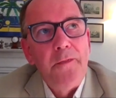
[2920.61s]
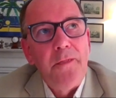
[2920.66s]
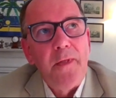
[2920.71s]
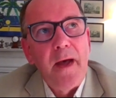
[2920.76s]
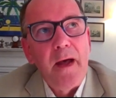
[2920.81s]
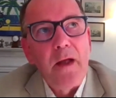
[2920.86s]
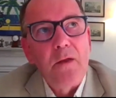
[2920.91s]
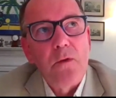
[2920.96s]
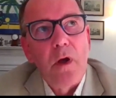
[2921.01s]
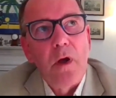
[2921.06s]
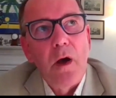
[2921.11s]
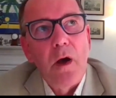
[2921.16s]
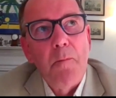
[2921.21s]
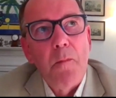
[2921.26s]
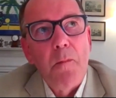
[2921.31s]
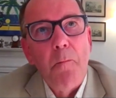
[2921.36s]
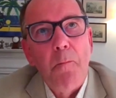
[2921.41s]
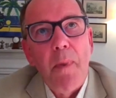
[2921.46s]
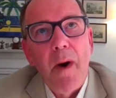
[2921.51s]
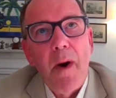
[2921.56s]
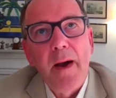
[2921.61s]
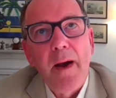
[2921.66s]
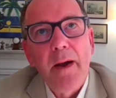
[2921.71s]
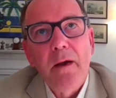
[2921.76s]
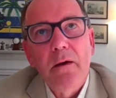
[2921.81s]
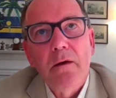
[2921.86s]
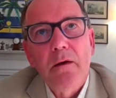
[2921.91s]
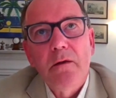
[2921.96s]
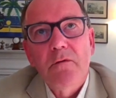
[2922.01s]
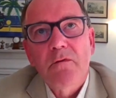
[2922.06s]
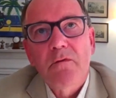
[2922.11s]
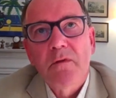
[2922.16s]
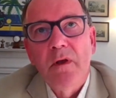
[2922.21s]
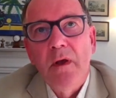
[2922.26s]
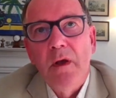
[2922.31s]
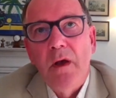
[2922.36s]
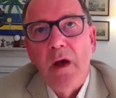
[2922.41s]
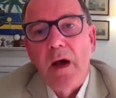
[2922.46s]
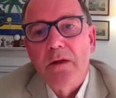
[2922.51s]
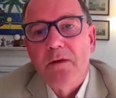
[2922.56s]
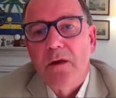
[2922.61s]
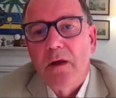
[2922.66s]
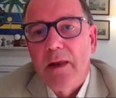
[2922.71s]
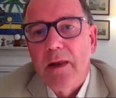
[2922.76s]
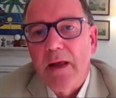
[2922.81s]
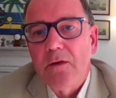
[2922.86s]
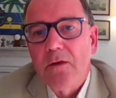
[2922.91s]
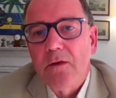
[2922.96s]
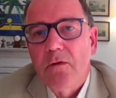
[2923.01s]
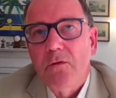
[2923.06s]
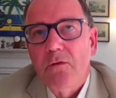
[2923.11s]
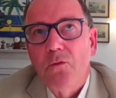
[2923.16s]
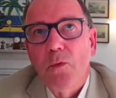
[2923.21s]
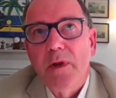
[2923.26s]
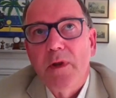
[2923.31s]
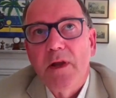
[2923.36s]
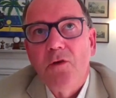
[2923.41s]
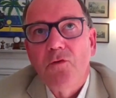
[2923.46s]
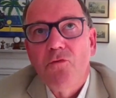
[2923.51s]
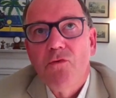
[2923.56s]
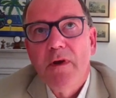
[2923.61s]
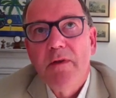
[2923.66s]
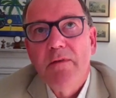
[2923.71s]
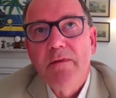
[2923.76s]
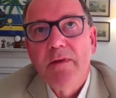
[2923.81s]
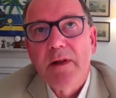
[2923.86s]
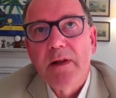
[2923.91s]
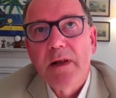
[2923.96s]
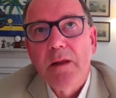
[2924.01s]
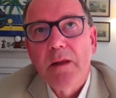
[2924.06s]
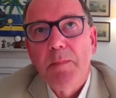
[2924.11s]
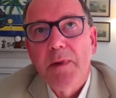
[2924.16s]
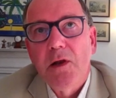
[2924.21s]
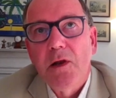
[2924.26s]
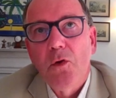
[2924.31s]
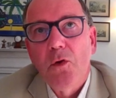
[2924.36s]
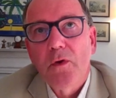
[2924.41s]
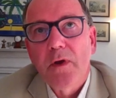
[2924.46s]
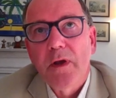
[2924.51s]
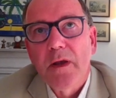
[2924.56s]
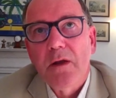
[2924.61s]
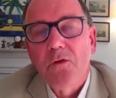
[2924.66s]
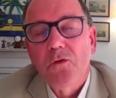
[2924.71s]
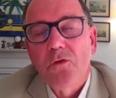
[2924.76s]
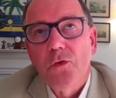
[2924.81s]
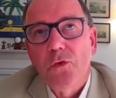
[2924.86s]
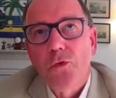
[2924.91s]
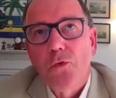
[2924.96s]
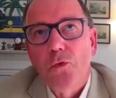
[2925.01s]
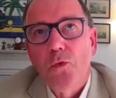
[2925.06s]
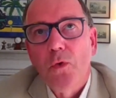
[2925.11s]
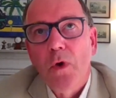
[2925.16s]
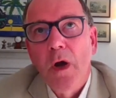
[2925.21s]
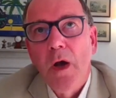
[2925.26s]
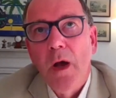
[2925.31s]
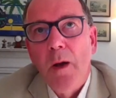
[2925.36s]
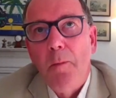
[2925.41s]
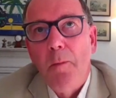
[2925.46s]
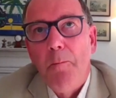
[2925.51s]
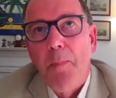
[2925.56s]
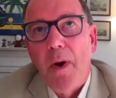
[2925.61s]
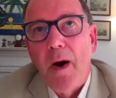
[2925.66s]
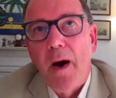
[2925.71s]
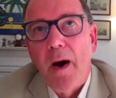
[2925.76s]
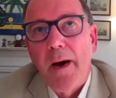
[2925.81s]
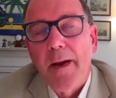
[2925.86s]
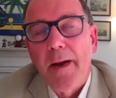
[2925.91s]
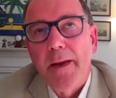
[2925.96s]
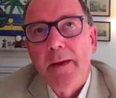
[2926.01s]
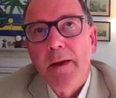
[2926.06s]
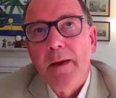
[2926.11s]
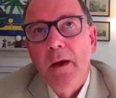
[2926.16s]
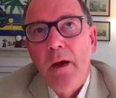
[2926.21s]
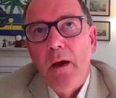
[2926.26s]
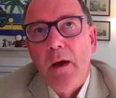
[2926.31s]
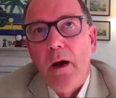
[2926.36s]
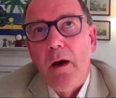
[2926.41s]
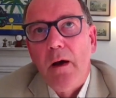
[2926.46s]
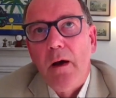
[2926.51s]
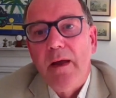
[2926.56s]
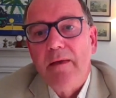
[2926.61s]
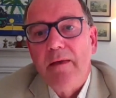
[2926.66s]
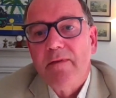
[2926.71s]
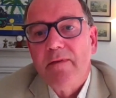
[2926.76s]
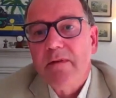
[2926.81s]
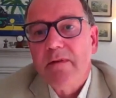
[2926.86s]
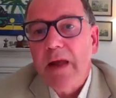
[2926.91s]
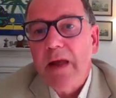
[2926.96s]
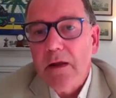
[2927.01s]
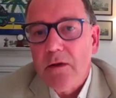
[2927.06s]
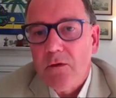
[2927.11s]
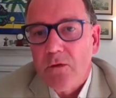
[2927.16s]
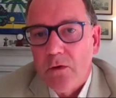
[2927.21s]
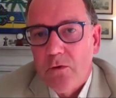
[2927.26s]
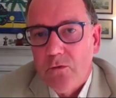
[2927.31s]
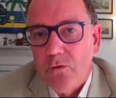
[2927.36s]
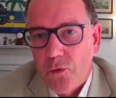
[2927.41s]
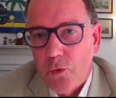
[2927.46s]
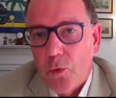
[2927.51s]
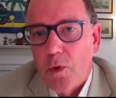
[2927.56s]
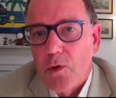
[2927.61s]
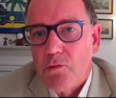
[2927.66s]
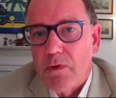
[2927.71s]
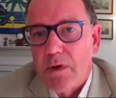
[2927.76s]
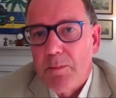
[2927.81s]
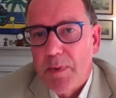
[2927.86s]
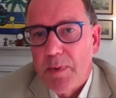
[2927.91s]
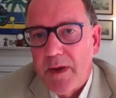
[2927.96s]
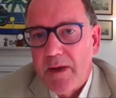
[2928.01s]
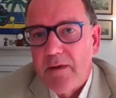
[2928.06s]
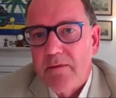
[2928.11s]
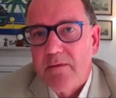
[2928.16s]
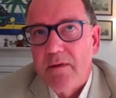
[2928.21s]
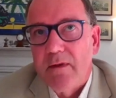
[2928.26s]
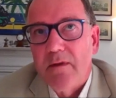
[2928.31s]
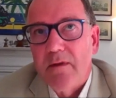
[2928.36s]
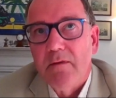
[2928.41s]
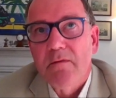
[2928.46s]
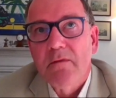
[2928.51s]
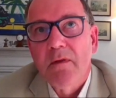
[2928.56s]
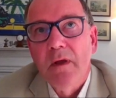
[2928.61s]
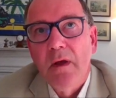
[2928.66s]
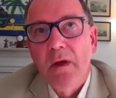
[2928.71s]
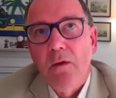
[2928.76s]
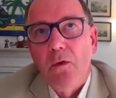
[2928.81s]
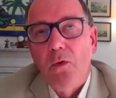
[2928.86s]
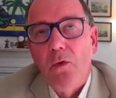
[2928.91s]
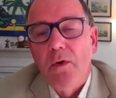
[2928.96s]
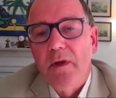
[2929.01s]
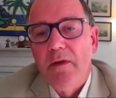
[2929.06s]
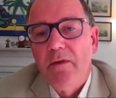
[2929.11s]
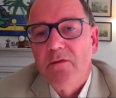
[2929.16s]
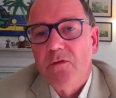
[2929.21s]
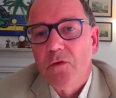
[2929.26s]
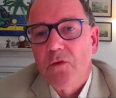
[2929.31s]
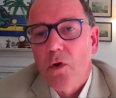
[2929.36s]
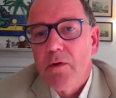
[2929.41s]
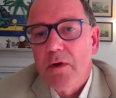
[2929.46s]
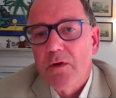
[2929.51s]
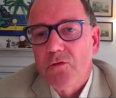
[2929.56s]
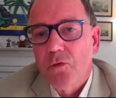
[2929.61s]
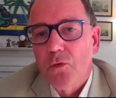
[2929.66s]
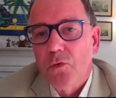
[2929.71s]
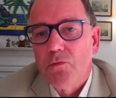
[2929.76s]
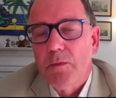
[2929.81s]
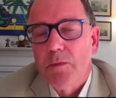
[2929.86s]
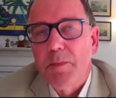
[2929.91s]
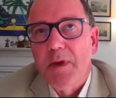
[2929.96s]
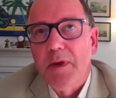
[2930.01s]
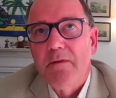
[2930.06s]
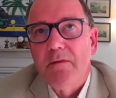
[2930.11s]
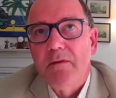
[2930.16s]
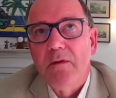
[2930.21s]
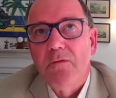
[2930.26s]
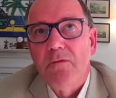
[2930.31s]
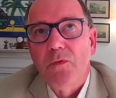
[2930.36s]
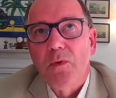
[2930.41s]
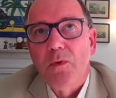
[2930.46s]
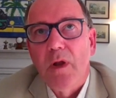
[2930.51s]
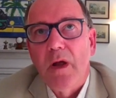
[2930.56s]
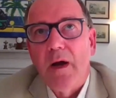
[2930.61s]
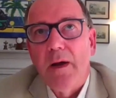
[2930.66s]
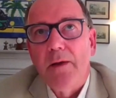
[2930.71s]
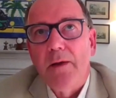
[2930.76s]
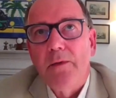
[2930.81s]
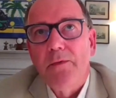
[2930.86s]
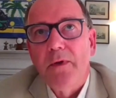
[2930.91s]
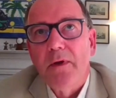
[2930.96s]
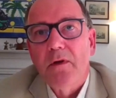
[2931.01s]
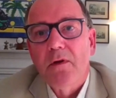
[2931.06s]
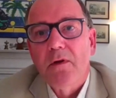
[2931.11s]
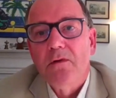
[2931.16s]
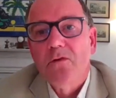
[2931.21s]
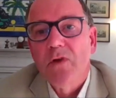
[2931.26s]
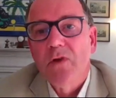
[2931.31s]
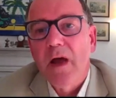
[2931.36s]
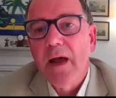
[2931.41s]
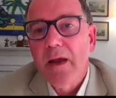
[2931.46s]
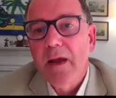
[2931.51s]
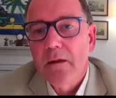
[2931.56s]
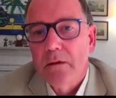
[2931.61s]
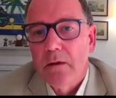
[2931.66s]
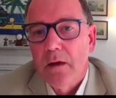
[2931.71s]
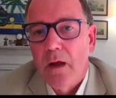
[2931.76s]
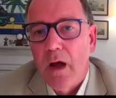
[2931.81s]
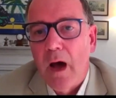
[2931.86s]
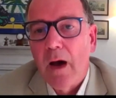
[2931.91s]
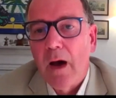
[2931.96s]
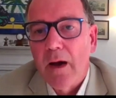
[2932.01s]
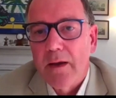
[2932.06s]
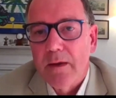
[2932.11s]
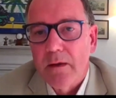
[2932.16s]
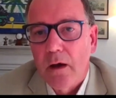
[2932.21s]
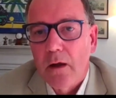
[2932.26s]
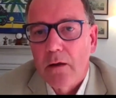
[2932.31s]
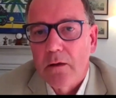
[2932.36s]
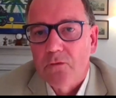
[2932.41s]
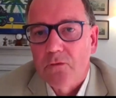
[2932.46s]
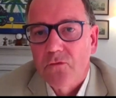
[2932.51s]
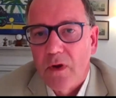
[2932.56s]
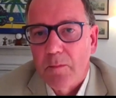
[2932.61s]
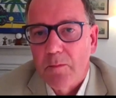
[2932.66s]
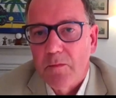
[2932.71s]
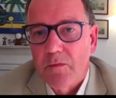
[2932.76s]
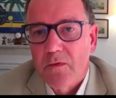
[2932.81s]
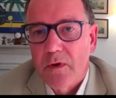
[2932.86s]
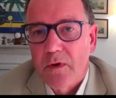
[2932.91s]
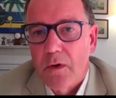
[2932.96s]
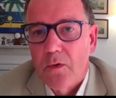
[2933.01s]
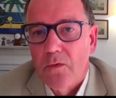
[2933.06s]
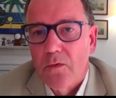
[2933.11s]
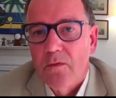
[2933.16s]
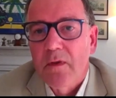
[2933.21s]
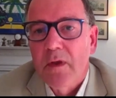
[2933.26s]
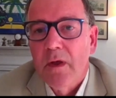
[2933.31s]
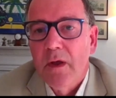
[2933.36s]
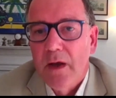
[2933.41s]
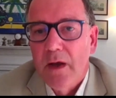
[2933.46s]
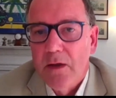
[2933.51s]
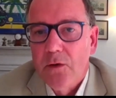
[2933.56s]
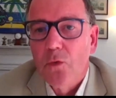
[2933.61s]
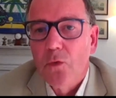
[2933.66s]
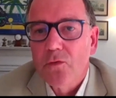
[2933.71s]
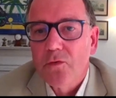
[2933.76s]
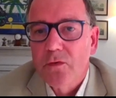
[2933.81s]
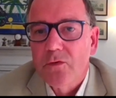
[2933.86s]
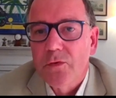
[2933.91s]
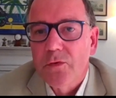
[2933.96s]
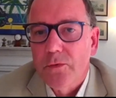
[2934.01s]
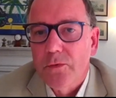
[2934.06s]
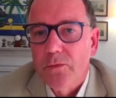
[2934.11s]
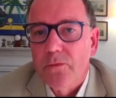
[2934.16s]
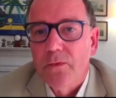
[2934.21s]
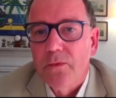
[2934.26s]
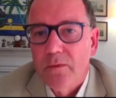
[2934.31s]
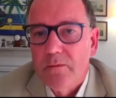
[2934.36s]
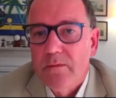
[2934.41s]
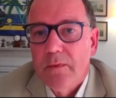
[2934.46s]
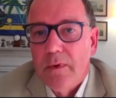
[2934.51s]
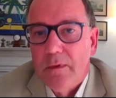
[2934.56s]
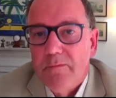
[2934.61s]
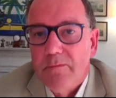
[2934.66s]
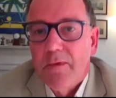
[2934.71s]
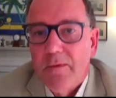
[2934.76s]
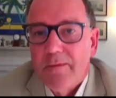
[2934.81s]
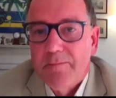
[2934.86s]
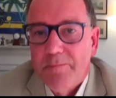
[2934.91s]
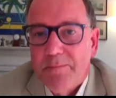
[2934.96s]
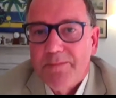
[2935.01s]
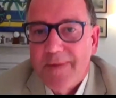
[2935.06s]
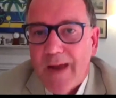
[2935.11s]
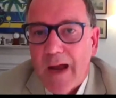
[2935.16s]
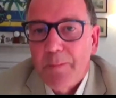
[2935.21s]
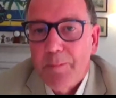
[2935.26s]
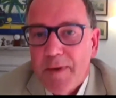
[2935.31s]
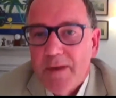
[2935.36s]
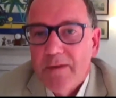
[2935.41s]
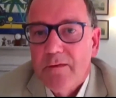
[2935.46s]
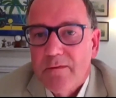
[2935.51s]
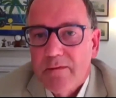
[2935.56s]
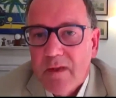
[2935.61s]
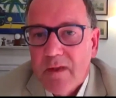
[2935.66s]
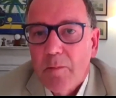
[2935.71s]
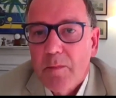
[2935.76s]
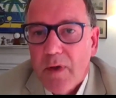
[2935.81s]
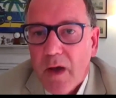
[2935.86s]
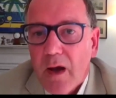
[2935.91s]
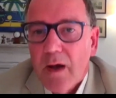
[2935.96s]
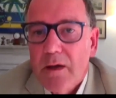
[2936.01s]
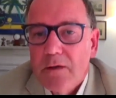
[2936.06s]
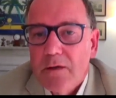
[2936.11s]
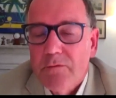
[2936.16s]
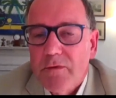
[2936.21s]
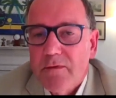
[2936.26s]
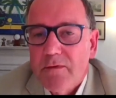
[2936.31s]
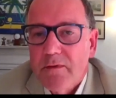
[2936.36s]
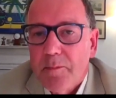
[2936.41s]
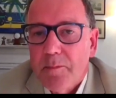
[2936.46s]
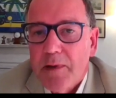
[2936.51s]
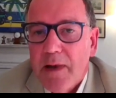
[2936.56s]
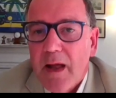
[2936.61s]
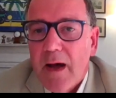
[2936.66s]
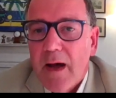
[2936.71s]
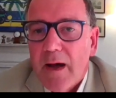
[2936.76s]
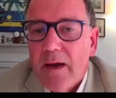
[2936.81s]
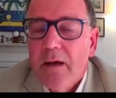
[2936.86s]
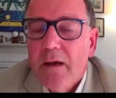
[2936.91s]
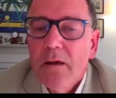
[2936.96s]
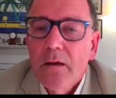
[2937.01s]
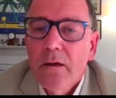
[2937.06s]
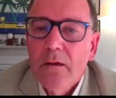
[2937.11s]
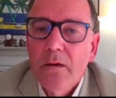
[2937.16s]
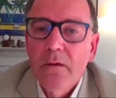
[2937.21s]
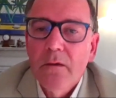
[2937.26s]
that buyers and collectors will increasingly be looking to buy estate jewellery pieces or historic jewellery pieces, if you like, that contain high coloured gemstones in order to tap into some kind of a supply?